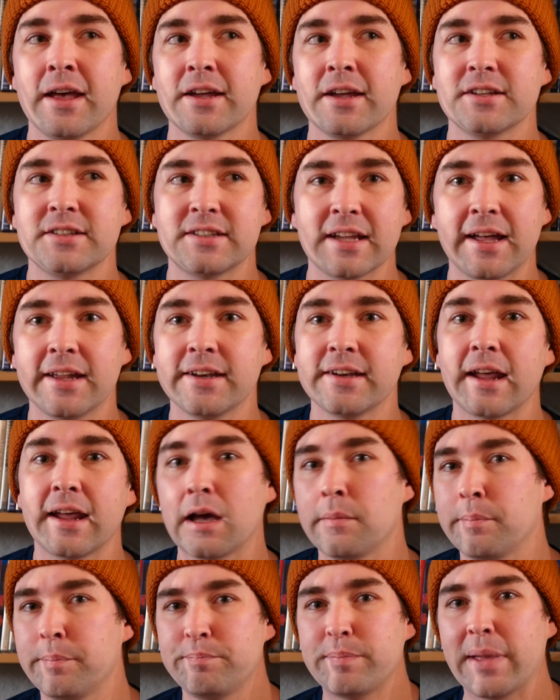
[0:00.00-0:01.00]
done
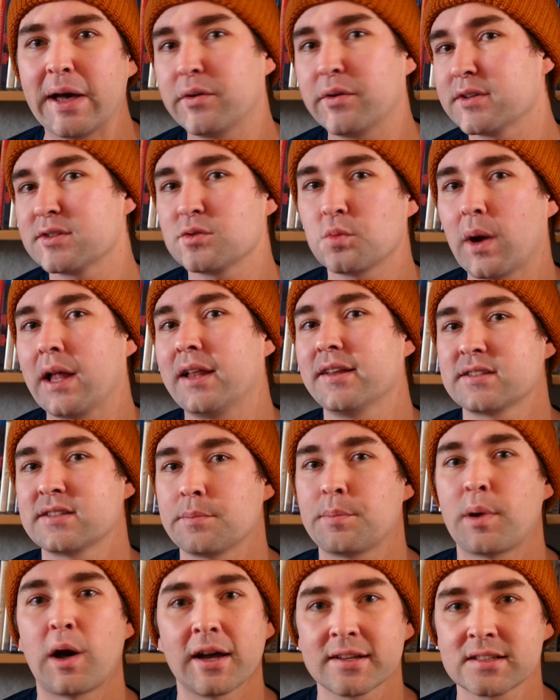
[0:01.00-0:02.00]
about as well as it
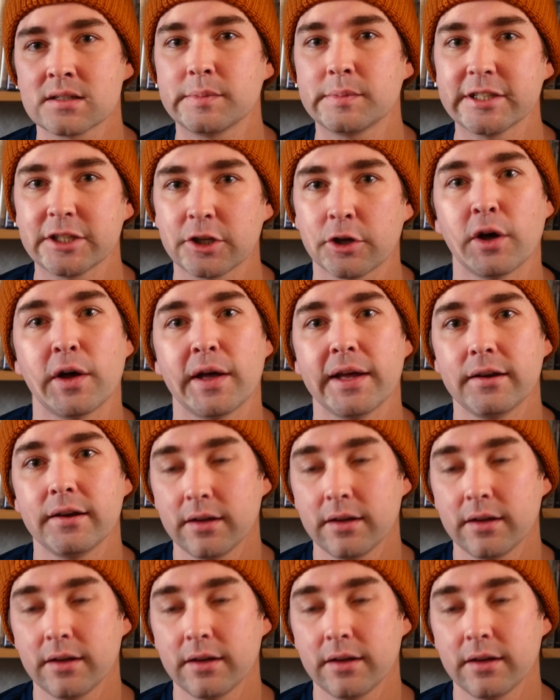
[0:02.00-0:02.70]
possibly could.